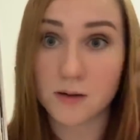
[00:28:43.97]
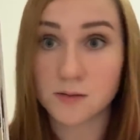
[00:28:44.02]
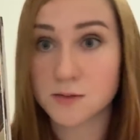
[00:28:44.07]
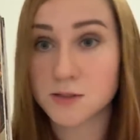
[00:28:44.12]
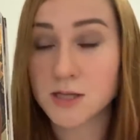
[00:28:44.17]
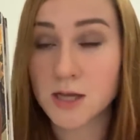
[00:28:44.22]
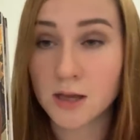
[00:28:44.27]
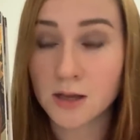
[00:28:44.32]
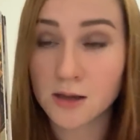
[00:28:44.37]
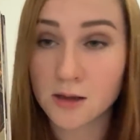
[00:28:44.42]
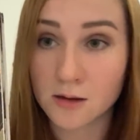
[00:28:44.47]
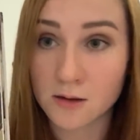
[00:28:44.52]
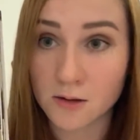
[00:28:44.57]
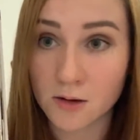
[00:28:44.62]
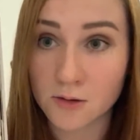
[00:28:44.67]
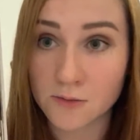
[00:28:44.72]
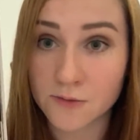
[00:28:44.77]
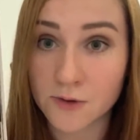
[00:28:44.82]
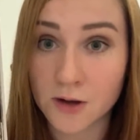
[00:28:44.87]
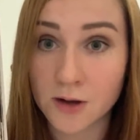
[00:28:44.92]
taking
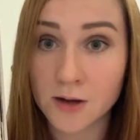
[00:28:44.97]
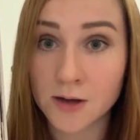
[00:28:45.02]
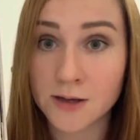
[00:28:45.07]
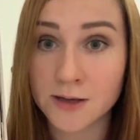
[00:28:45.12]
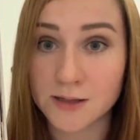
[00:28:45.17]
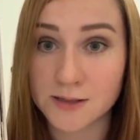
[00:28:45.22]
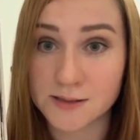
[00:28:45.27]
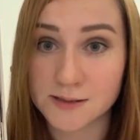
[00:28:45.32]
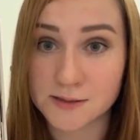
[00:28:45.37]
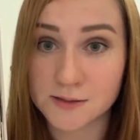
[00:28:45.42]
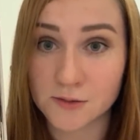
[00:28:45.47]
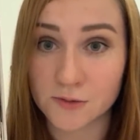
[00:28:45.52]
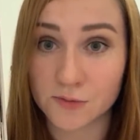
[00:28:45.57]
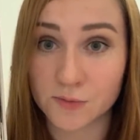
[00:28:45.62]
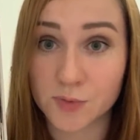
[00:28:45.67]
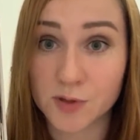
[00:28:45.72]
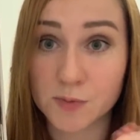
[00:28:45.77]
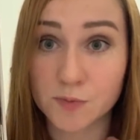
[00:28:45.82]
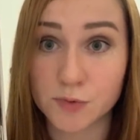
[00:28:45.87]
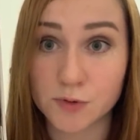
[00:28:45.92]
off eyes of
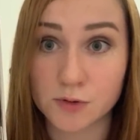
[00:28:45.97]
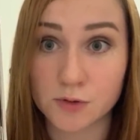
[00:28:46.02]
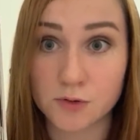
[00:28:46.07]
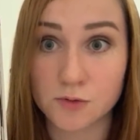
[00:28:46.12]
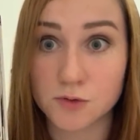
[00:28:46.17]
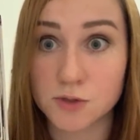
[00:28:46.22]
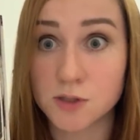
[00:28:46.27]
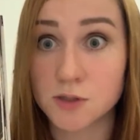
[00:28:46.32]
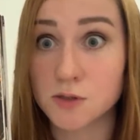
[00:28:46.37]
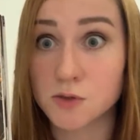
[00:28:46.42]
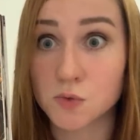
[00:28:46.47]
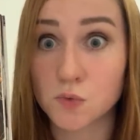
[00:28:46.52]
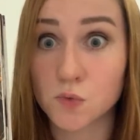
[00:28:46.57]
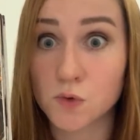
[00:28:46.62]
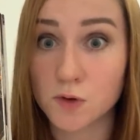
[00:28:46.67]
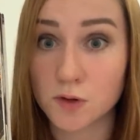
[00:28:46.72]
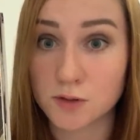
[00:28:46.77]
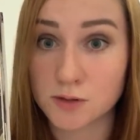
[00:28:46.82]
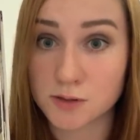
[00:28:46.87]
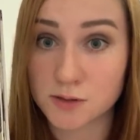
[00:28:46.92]
people who didn't
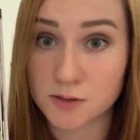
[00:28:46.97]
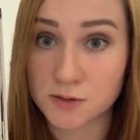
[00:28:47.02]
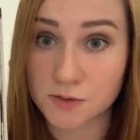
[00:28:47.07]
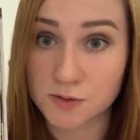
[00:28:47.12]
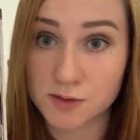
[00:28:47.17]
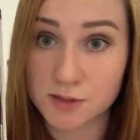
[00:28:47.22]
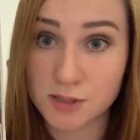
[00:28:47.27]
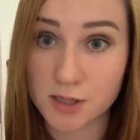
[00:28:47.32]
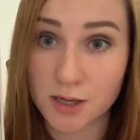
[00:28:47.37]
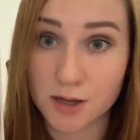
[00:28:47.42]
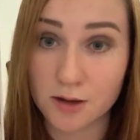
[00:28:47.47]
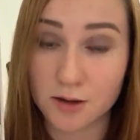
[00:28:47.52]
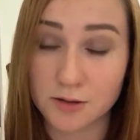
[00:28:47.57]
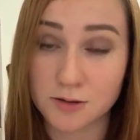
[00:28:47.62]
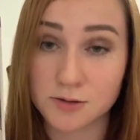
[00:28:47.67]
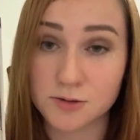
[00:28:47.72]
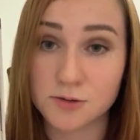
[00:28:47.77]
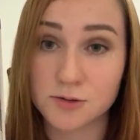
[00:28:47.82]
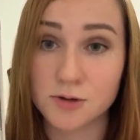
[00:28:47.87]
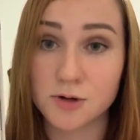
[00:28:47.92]
want to stay
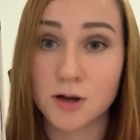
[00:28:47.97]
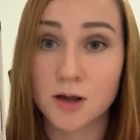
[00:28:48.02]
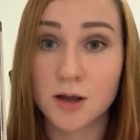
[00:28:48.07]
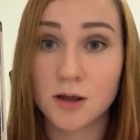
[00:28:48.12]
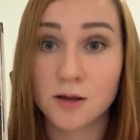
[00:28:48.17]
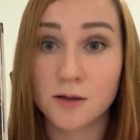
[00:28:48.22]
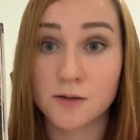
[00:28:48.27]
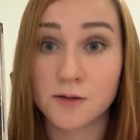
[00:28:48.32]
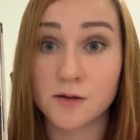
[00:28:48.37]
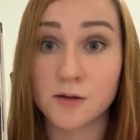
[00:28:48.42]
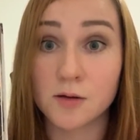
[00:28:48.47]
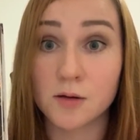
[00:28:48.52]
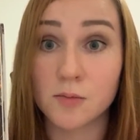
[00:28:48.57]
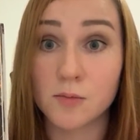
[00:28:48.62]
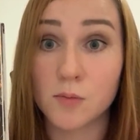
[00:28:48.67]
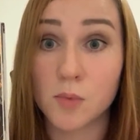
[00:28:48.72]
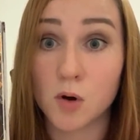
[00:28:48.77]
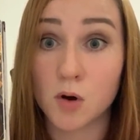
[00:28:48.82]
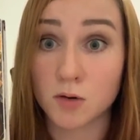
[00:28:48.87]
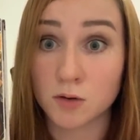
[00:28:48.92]
under
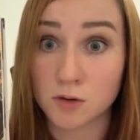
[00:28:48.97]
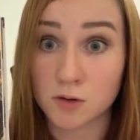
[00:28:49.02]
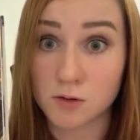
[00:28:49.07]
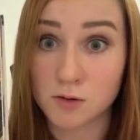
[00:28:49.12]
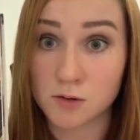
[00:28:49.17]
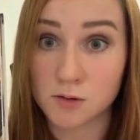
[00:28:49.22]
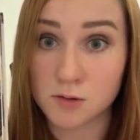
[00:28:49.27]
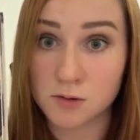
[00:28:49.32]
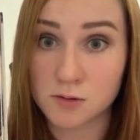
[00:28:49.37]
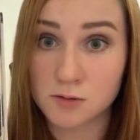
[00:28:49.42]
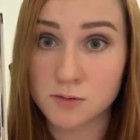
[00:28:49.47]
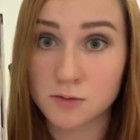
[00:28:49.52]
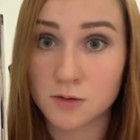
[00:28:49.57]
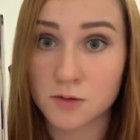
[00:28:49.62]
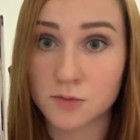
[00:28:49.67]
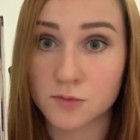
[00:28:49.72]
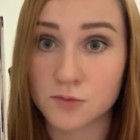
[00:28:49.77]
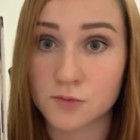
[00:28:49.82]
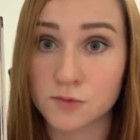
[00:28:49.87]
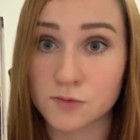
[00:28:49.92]
the
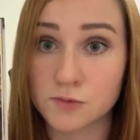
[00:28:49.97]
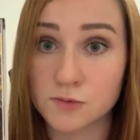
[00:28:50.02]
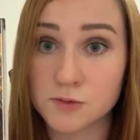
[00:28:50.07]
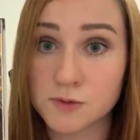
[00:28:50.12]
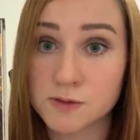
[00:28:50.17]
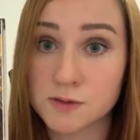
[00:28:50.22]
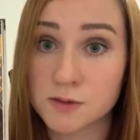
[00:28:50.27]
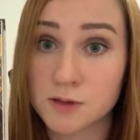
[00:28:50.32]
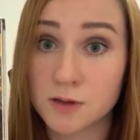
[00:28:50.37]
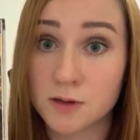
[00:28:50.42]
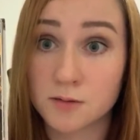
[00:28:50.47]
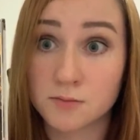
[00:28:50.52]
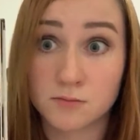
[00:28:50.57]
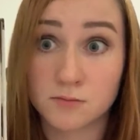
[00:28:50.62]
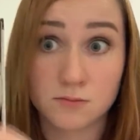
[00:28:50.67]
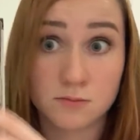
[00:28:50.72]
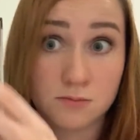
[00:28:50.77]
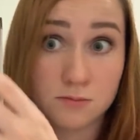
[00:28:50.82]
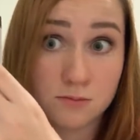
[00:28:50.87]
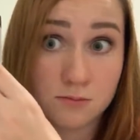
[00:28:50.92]
Mongol rules?
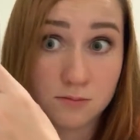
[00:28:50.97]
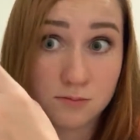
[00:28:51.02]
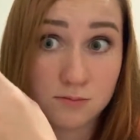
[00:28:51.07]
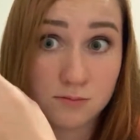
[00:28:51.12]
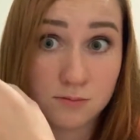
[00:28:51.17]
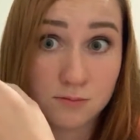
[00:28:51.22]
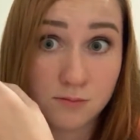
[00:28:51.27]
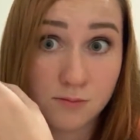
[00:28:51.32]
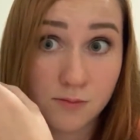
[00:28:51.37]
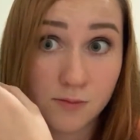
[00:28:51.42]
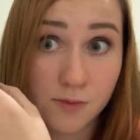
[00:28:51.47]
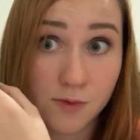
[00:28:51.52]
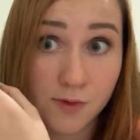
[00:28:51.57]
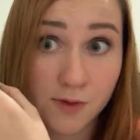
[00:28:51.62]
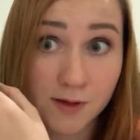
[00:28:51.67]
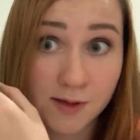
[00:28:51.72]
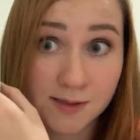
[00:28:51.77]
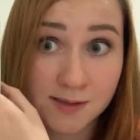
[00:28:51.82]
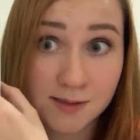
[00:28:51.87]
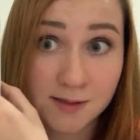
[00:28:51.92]

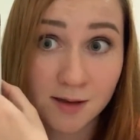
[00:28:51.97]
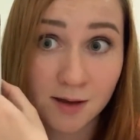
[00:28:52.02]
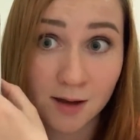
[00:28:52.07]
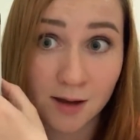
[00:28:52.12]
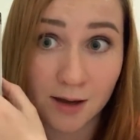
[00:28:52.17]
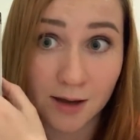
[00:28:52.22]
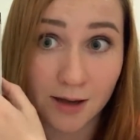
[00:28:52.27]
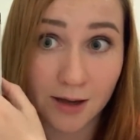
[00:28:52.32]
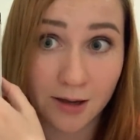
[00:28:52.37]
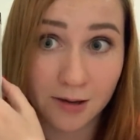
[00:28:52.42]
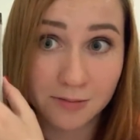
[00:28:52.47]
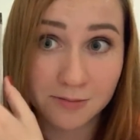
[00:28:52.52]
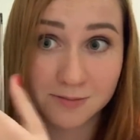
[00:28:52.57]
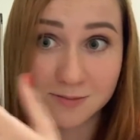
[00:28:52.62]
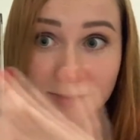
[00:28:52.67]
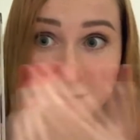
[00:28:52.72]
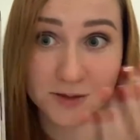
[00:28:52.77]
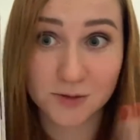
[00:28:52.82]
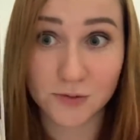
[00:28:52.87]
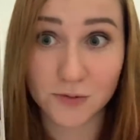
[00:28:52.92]
This guy,
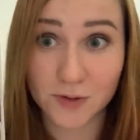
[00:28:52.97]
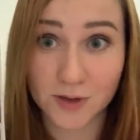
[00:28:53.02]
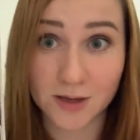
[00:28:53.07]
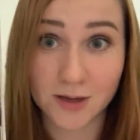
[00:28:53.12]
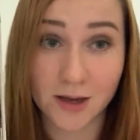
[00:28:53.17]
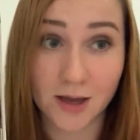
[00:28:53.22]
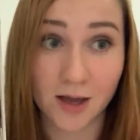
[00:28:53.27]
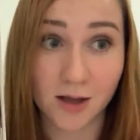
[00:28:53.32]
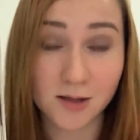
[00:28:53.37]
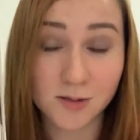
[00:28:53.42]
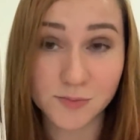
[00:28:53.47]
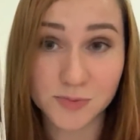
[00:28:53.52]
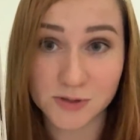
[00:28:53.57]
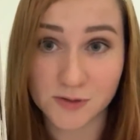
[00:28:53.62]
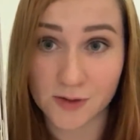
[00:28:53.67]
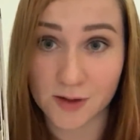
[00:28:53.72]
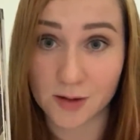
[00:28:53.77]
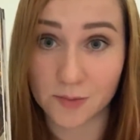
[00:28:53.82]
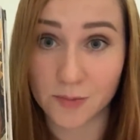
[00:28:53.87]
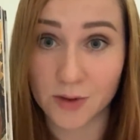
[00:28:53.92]
so he helped
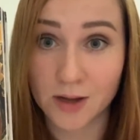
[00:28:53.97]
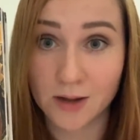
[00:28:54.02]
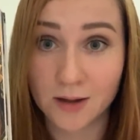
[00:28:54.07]
them.